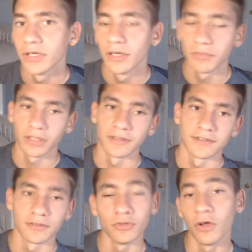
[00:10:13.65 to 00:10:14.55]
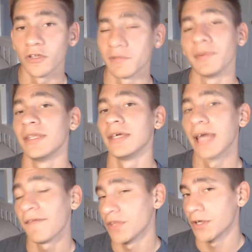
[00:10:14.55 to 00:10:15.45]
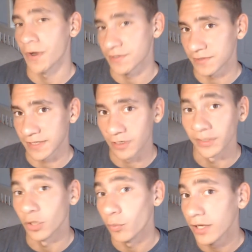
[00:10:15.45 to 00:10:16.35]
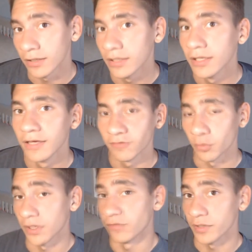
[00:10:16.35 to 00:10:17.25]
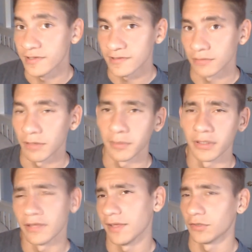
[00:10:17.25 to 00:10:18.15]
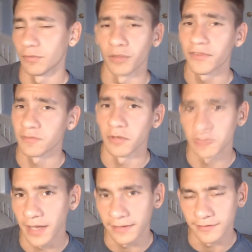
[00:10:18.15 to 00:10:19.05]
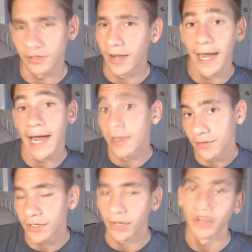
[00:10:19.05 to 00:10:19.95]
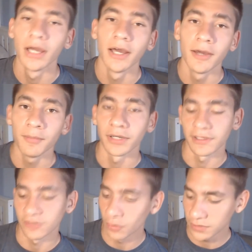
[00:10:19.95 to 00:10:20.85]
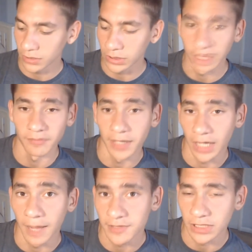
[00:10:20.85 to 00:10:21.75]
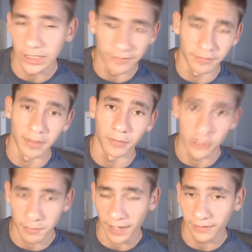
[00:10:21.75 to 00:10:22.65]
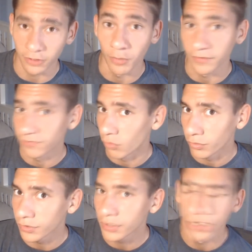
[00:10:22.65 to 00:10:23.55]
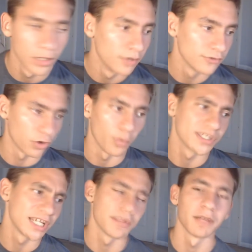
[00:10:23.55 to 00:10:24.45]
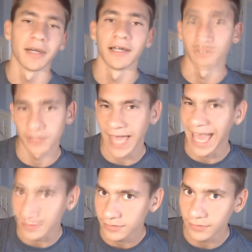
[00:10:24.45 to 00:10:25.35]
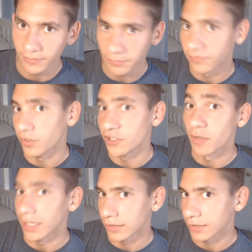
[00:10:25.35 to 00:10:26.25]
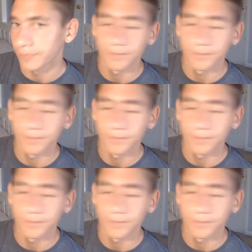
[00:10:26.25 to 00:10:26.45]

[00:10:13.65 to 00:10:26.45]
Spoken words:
Because who knows, maybe they have the courage to say no and they will for whatever reason. Maybe they think their breath smells bad, you know, I don't know. But it's always good to give them that option and give them that respect going forward. So always keep that in mind. Just ask before you do anything.